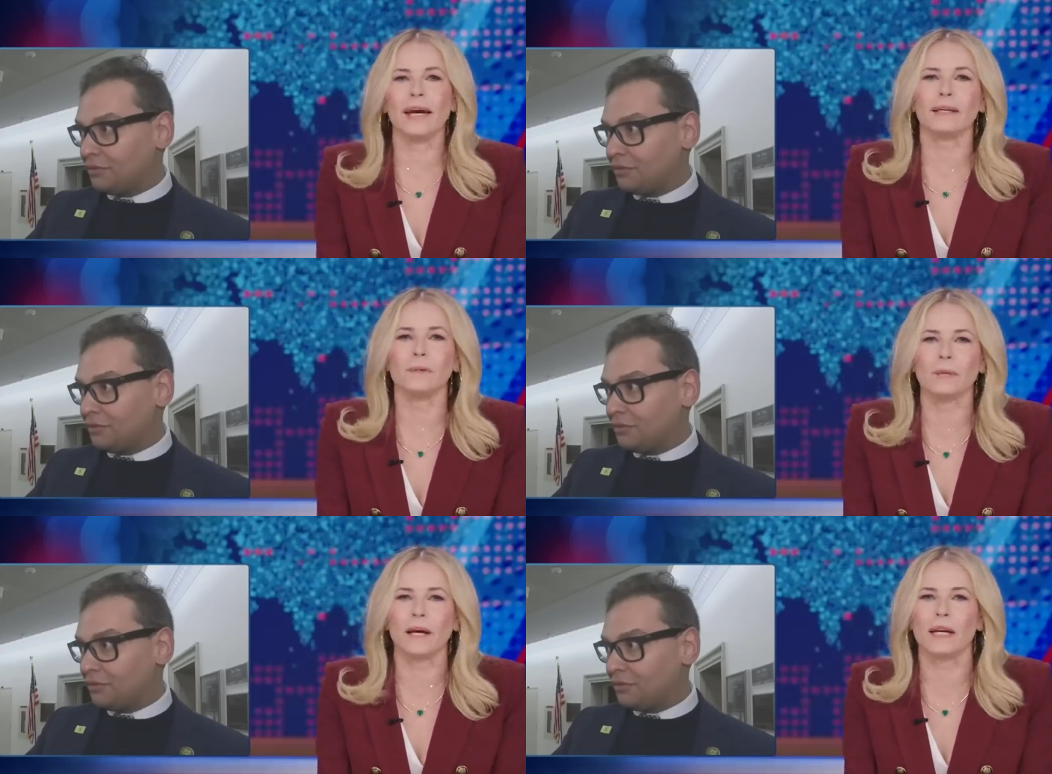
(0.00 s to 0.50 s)

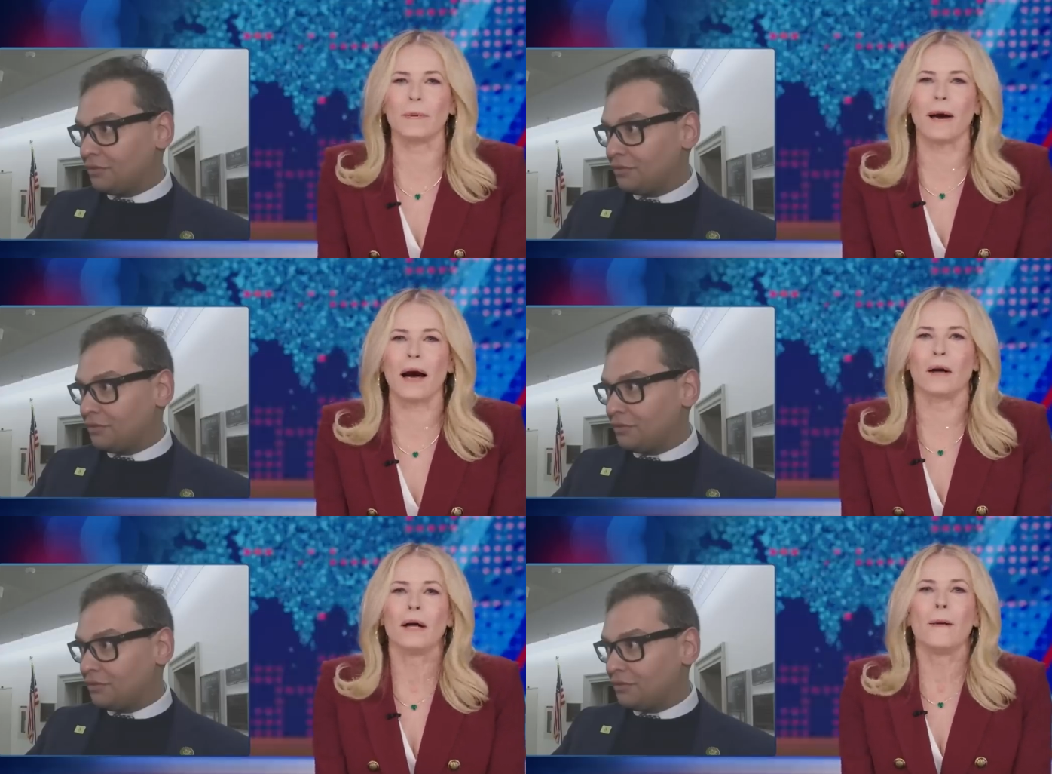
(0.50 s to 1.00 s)
Speaker 1: complain
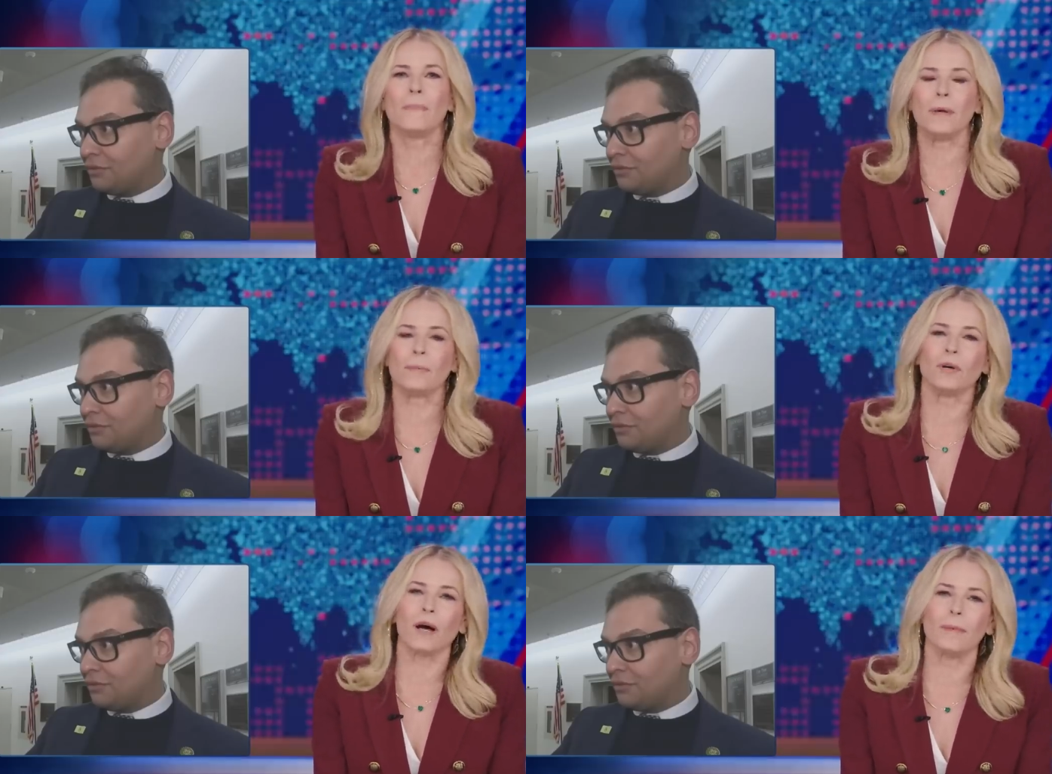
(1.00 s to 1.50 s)
about people
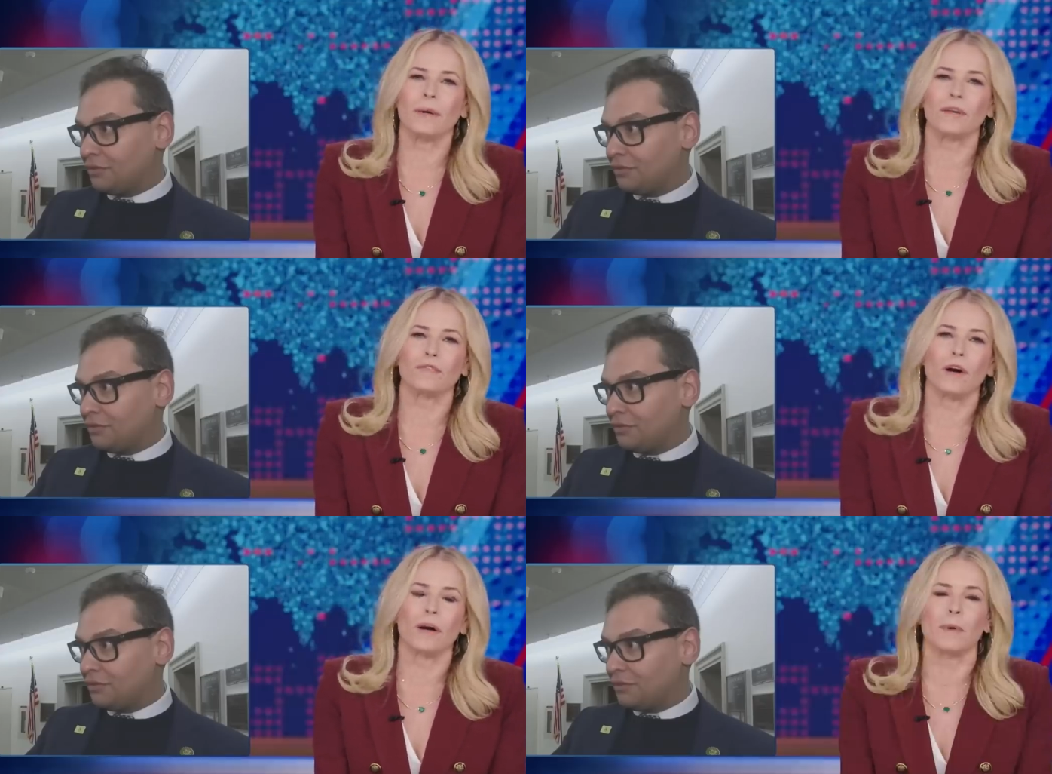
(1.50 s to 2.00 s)
coming
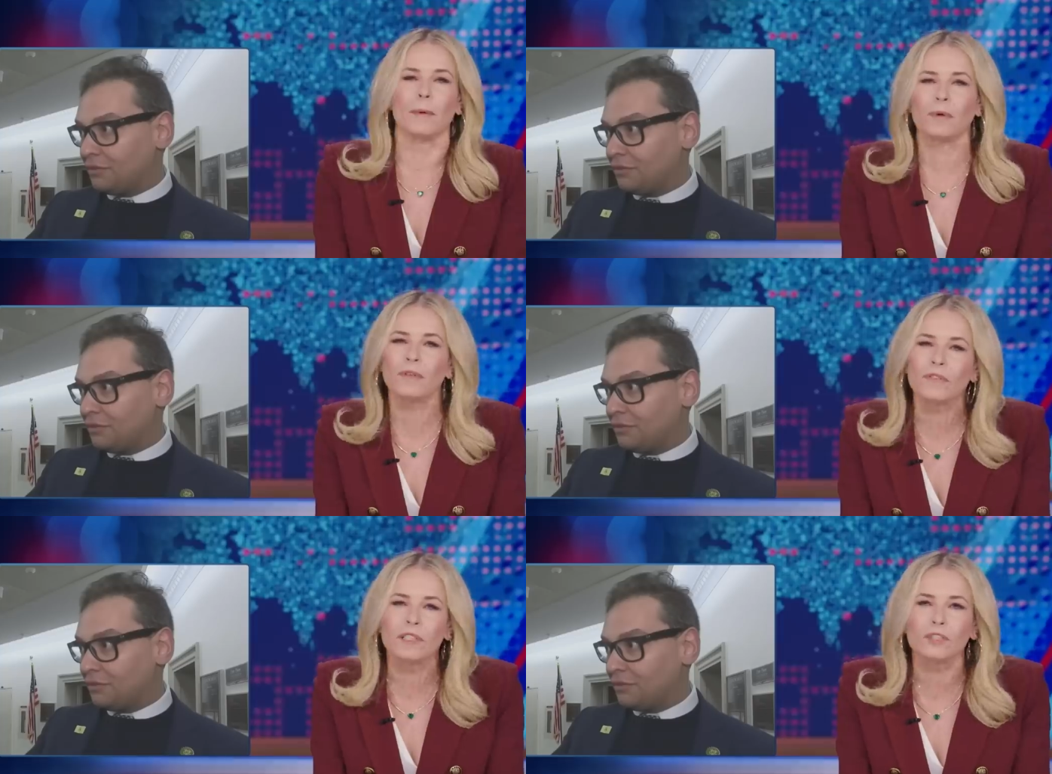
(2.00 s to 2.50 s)
from a
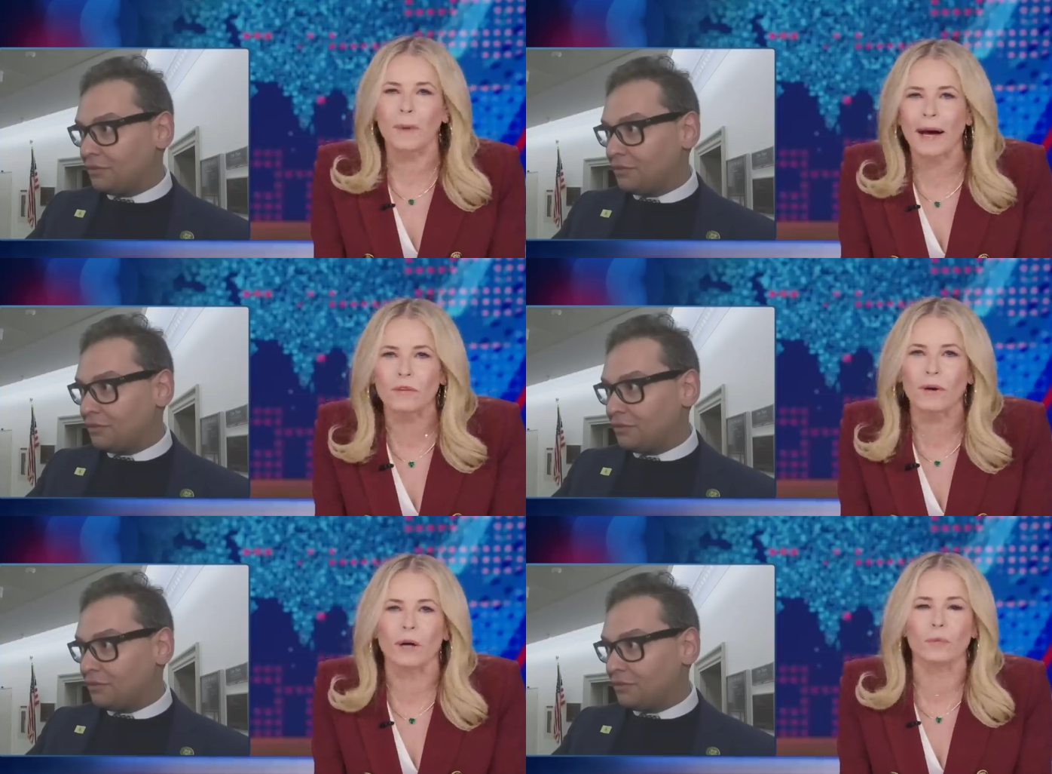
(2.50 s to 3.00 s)
privileged
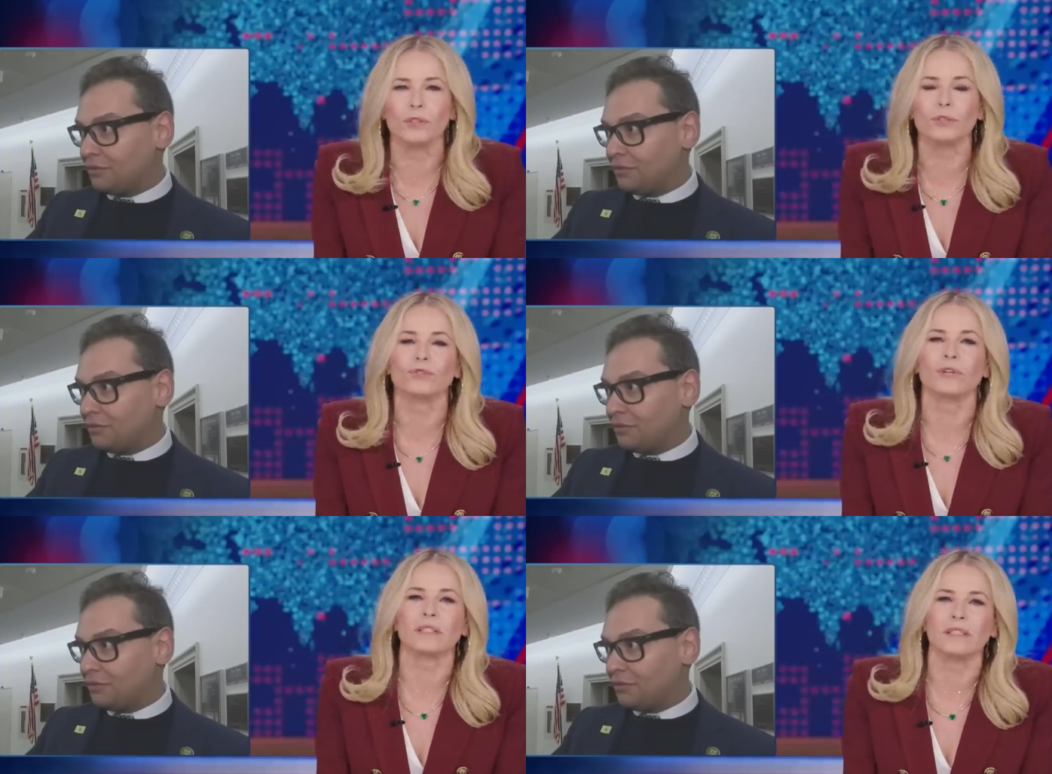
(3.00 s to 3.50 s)
background when you
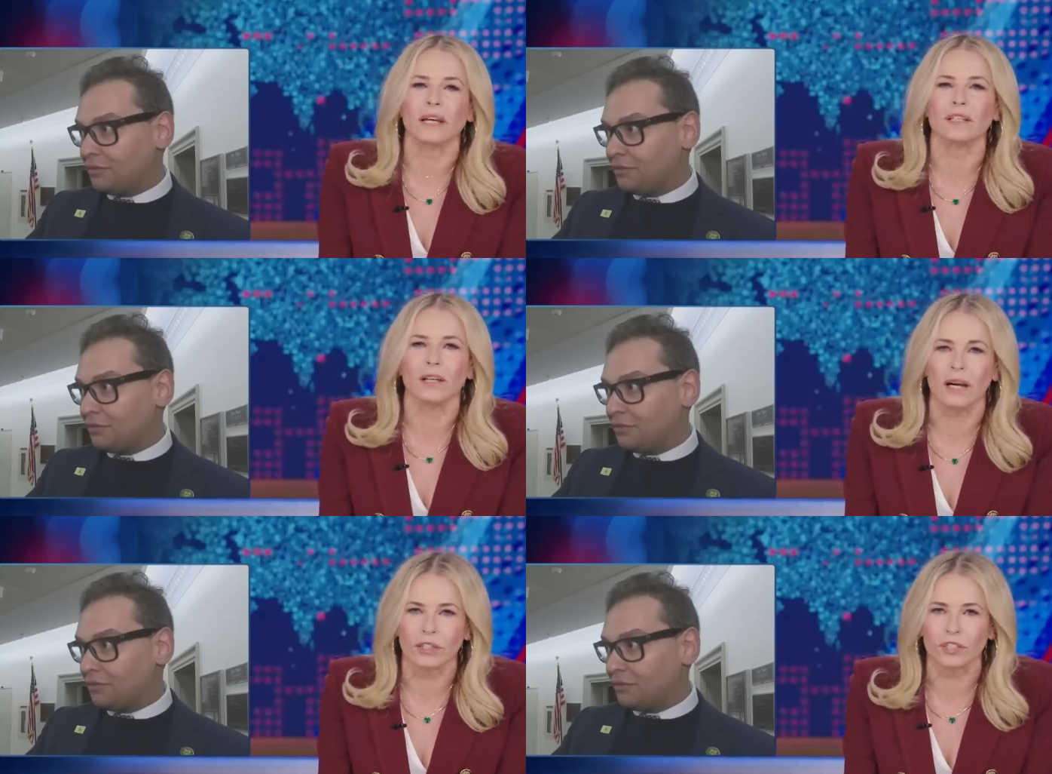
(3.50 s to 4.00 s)
dress like
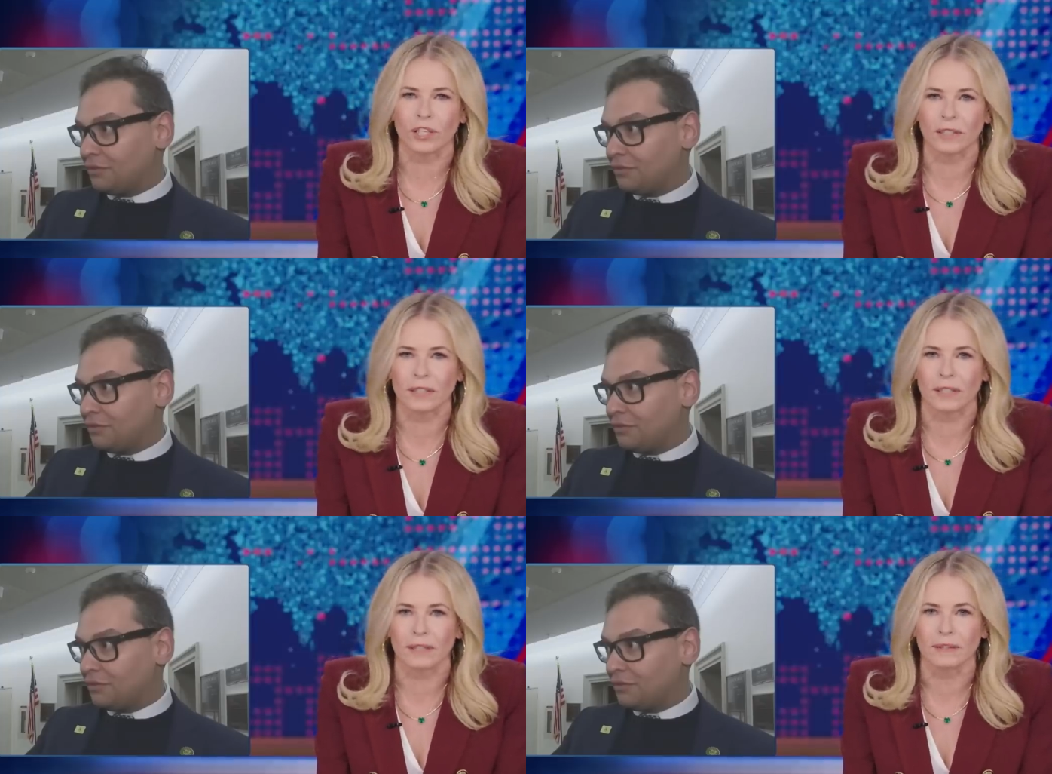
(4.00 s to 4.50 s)
young
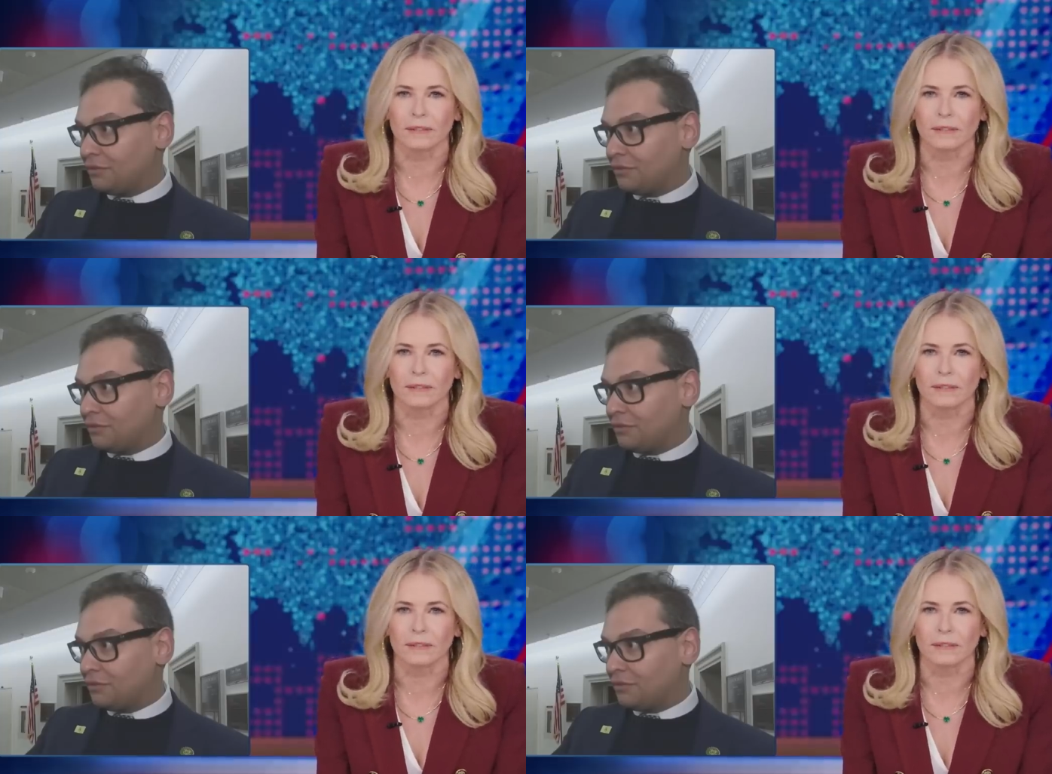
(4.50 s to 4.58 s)
Sheldon.